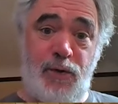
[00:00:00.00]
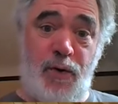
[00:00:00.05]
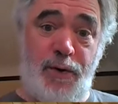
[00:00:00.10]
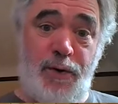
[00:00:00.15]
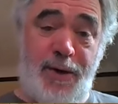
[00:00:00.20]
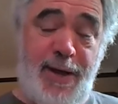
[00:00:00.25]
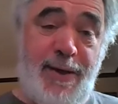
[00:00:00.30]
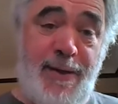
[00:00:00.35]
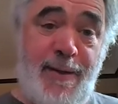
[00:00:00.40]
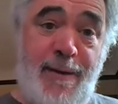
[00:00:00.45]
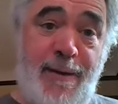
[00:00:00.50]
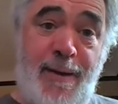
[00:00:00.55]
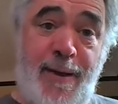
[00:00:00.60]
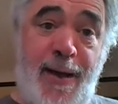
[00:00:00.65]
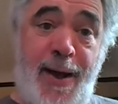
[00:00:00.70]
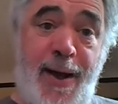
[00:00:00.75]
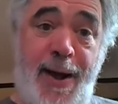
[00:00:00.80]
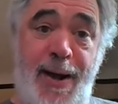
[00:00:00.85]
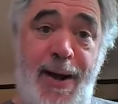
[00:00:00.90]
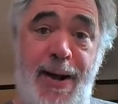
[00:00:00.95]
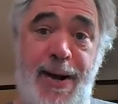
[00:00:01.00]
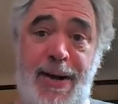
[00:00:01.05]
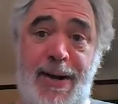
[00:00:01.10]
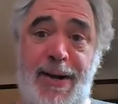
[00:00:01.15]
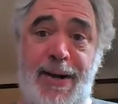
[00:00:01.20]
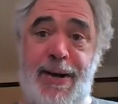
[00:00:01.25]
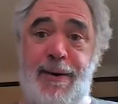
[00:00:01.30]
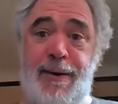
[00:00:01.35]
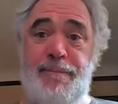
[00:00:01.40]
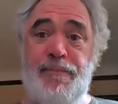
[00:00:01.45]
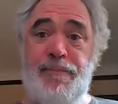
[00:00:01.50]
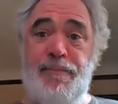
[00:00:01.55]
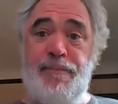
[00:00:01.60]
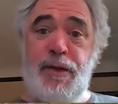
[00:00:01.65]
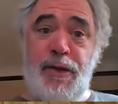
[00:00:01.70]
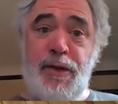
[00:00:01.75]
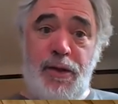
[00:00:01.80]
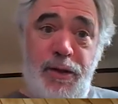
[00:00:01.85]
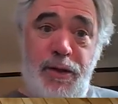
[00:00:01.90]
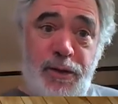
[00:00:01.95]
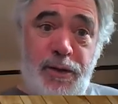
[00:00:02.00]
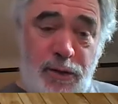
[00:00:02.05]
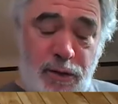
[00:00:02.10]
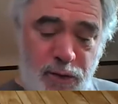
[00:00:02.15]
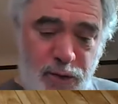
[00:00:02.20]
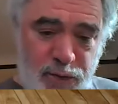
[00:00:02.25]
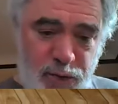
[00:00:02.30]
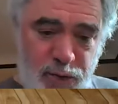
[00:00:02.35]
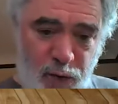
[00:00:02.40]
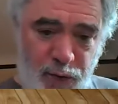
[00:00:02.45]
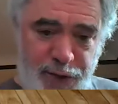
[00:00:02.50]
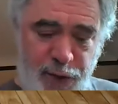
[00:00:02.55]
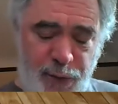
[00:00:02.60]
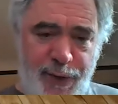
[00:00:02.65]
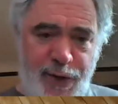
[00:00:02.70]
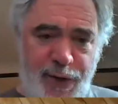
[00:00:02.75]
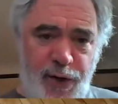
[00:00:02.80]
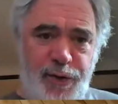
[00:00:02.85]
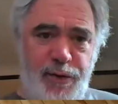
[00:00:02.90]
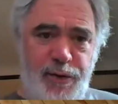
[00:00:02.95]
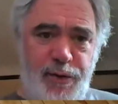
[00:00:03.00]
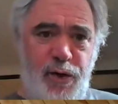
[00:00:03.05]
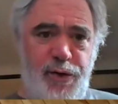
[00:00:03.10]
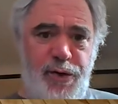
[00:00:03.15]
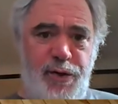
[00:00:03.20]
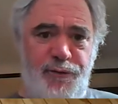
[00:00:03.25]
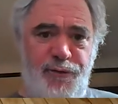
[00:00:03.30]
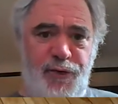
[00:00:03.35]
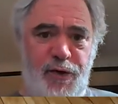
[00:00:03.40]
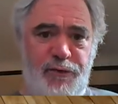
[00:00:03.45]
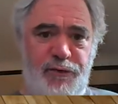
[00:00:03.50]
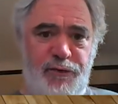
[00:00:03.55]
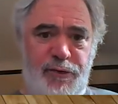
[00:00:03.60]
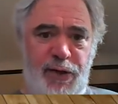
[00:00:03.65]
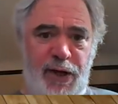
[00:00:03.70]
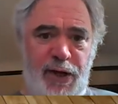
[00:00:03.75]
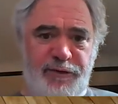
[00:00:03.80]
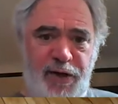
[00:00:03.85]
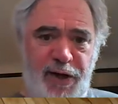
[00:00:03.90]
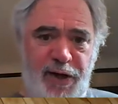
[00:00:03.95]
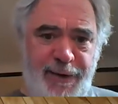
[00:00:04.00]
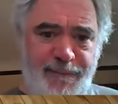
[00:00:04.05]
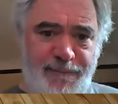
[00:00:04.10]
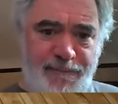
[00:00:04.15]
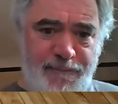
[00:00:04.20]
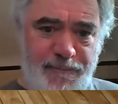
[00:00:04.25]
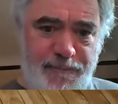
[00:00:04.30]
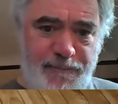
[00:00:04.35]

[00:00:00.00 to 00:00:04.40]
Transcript: Okay. Um, Cody, can we go to, go to the first next slide?